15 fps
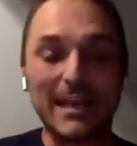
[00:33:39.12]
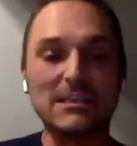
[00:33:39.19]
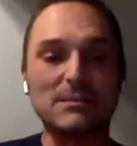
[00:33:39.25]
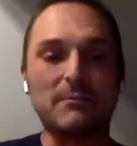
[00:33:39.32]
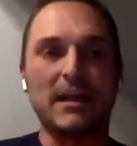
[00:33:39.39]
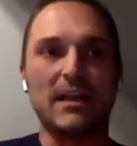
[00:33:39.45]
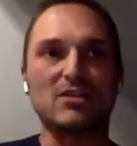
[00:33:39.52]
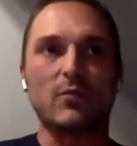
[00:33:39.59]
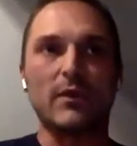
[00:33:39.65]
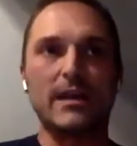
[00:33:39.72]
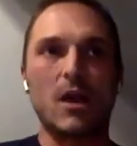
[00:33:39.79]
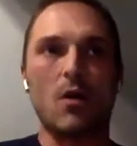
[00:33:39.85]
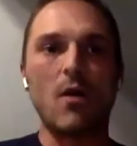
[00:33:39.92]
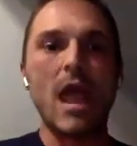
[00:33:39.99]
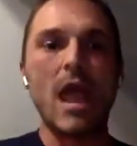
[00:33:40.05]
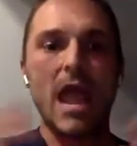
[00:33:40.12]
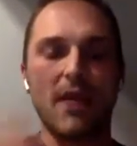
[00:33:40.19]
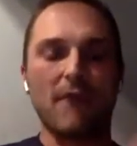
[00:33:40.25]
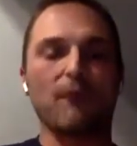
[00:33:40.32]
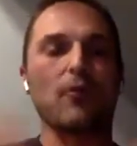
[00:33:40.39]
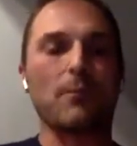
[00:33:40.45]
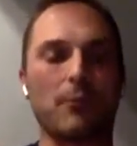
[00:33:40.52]
things because we know
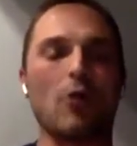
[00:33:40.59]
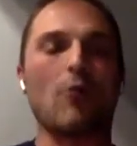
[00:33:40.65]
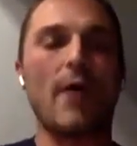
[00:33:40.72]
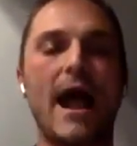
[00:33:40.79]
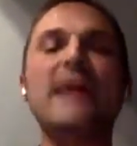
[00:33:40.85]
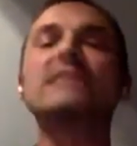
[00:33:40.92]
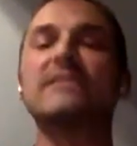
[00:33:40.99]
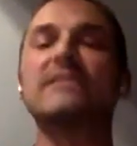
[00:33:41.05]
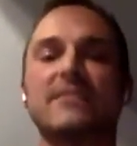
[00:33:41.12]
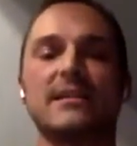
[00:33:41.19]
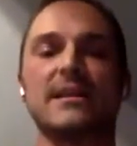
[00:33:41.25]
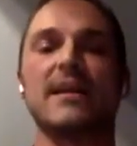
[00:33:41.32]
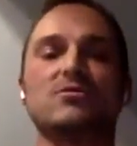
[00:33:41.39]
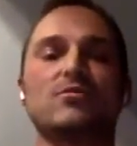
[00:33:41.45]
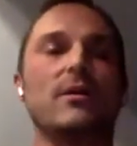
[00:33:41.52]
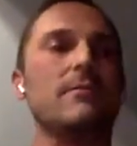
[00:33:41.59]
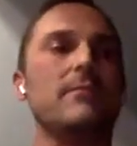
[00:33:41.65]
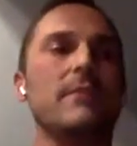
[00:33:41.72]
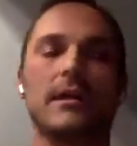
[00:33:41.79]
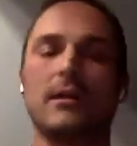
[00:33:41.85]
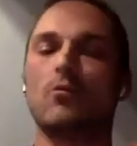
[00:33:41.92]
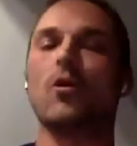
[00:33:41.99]
if we're proactive in this, we
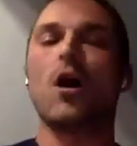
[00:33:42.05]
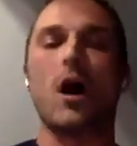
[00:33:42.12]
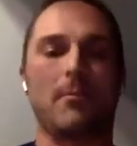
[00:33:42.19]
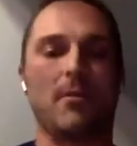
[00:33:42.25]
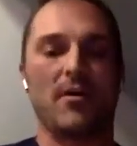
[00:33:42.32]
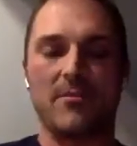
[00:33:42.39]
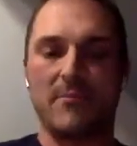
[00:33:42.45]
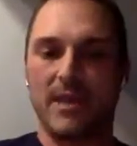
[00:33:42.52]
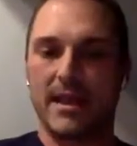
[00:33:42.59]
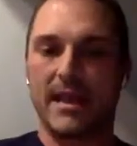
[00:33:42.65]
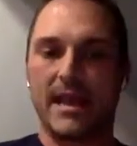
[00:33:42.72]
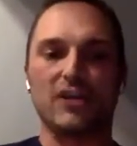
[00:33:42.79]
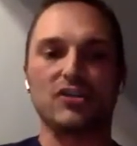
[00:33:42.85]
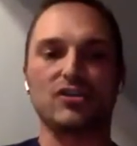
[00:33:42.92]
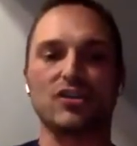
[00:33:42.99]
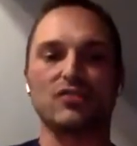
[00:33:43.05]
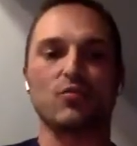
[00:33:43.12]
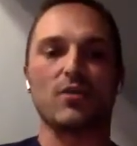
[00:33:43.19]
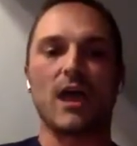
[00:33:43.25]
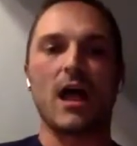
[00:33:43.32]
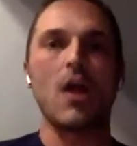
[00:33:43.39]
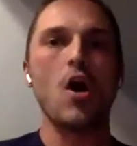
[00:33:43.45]
immediately will hop on the medications.
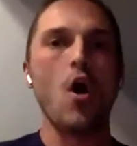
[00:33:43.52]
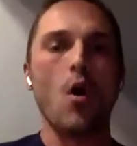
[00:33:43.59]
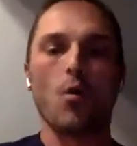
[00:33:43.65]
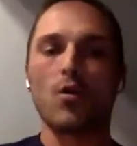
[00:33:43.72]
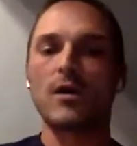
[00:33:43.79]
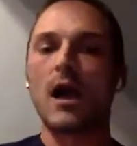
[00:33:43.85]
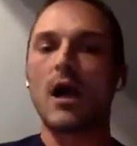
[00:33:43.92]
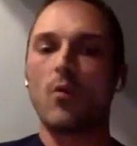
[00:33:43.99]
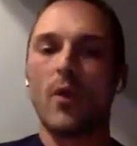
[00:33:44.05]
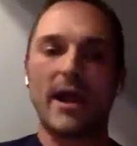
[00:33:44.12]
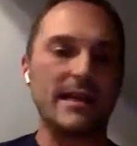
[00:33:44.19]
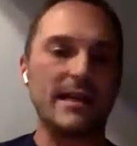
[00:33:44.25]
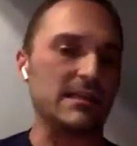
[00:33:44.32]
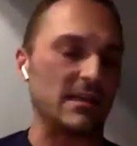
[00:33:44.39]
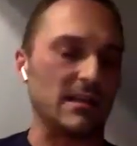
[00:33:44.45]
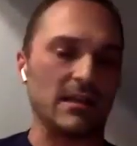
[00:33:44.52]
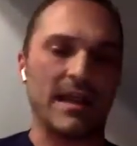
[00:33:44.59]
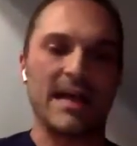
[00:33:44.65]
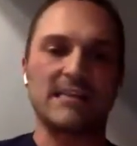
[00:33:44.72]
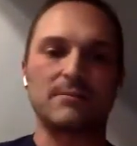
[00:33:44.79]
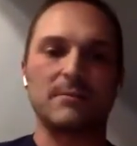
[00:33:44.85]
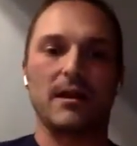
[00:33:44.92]
We're not waiting to the
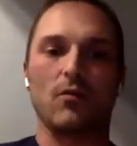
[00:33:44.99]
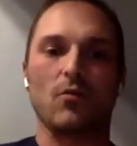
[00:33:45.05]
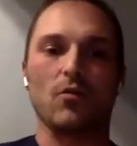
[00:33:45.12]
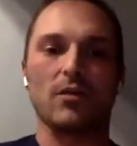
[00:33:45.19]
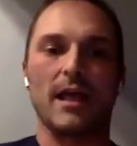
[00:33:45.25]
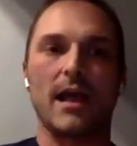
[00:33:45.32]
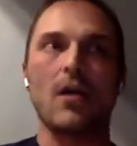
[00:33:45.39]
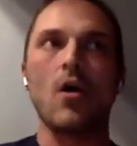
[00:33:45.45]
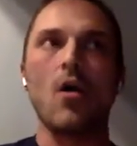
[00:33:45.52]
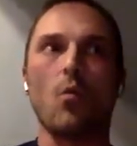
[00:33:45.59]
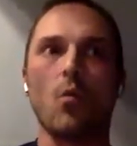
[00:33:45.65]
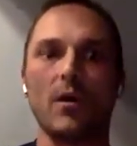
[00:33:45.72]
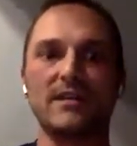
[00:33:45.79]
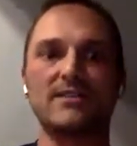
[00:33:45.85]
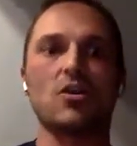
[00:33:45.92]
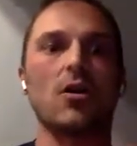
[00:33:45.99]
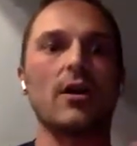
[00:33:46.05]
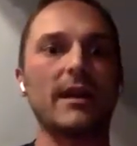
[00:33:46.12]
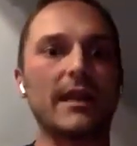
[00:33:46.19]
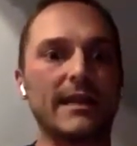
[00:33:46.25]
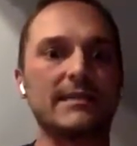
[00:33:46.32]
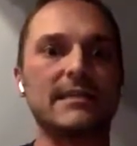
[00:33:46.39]
last minute. We're like, what is
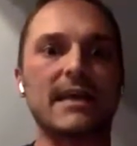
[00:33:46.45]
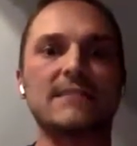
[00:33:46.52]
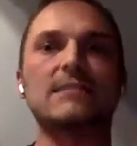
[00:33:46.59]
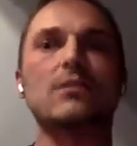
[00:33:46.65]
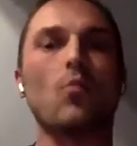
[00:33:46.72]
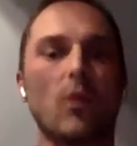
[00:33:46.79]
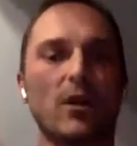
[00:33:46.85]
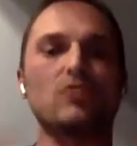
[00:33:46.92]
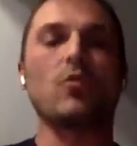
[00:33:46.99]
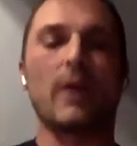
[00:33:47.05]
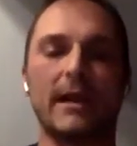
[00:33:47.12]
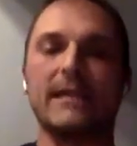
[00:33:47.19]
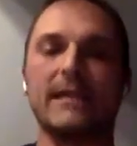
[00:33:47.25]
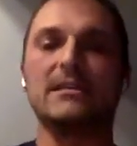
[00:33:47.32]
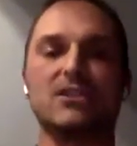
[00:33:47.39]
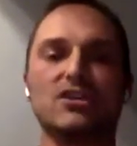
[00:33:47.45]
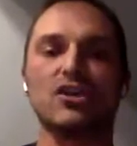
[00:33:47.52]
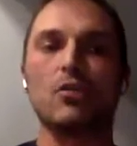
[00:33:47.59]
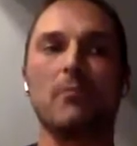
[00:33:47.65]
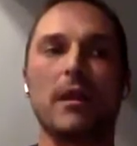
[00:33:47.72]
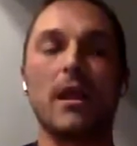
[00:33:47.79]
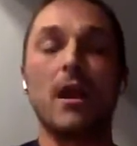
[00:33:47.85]
going to get tested? What do I need to
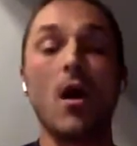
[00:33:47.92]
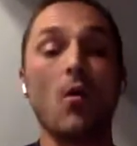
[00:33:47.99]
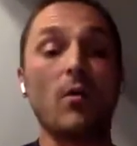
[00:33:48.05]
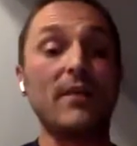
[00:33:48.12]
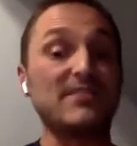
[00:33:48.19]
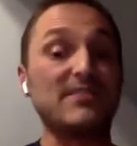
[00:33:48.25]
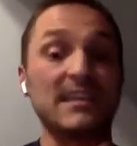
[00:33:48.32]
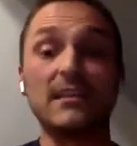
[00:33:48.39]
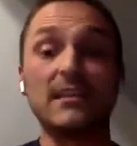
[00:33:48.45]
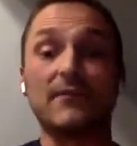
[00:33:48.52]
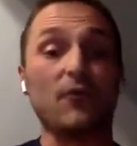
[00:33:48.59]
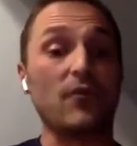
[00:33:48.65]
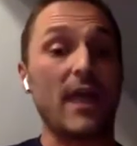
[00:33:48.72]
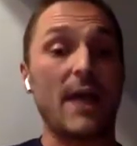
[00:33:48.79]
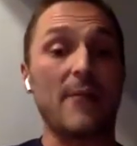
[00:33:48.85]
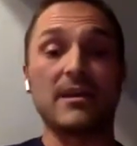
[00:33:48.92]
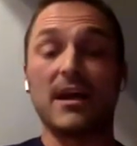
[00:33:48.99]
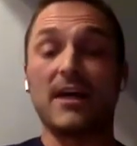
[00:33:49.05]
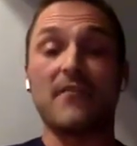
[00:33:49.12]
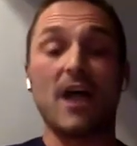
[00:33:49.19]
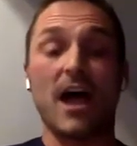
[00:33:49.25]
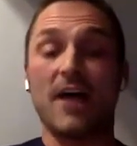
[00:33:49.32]
do? But we've seen the full gamut
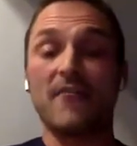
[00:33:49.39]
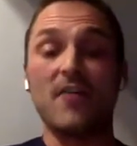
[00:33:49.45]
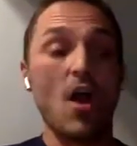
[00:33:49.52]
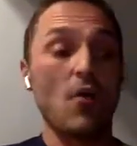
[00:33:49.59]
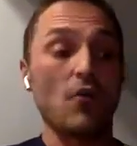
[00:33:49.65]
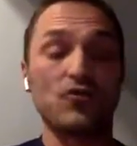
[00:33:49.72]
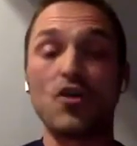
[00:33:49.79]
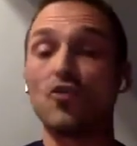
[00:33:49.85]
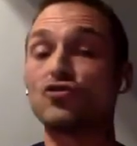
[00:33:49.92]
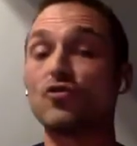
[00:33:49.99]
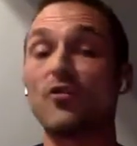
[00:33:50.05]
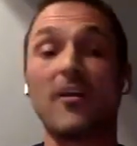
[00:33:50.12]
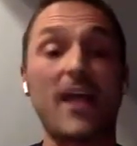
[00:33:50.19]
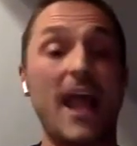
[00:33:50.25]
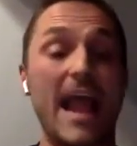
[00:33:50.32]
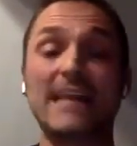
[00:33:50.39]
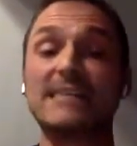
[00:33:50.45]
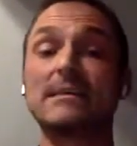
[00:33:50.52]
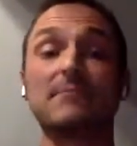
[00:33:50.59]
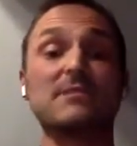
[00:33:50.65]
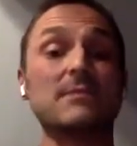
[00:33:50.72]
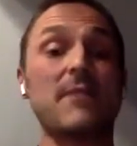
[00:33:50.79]
of those who are
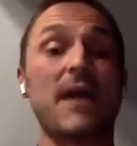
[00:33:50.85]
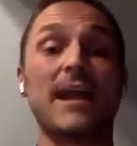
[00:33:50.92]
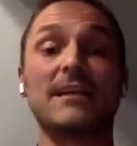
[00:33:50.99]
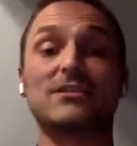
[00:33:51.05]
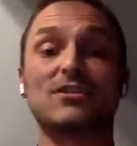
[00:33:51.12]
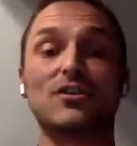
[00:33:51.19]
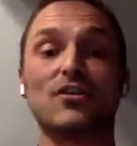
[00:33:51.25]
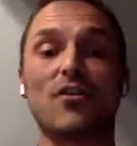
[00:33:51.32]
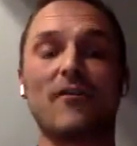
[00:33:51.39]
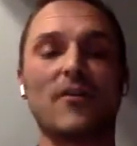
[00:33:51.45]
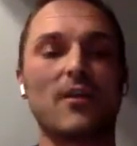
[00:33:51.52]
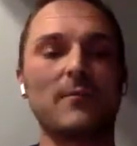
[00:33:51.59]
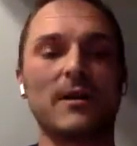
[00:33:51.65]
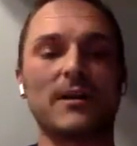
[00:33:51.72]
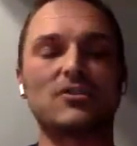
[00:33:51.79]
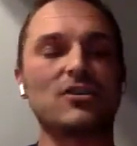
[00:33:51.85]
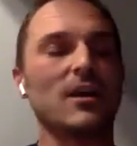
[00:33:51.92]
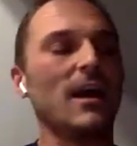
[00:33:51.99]
asymptomatic to those very much